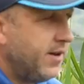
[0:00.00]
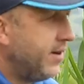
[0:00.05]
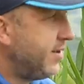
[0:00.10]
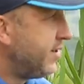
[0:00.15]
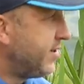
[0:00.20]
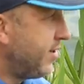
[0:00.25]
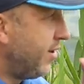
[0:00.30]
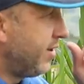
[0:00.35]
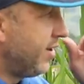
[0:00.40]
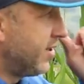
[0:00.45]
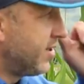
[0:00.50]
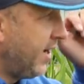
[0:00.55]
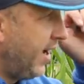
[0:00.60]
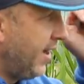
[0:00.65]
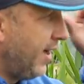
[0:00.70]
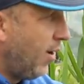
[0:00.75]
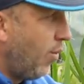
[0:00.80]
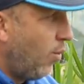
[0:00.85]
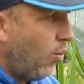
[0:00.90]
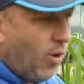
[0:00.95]
it's like i
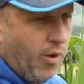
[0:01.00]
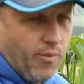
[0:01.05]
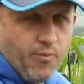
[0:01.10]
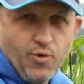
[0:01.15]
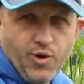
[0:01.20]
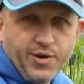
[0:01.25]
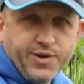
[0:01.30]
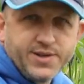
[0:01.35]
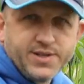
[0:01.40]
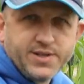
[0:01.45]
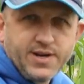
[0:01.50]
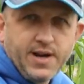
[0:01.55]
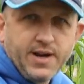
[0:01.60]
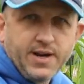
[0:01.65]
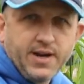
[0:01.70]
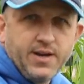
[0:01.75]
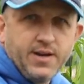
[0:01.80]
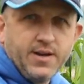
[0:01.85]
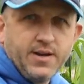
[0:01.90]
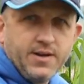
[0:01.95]
say that one rod
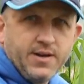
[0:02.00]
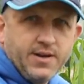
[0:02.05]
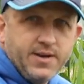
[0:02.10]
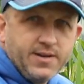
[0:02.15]
attack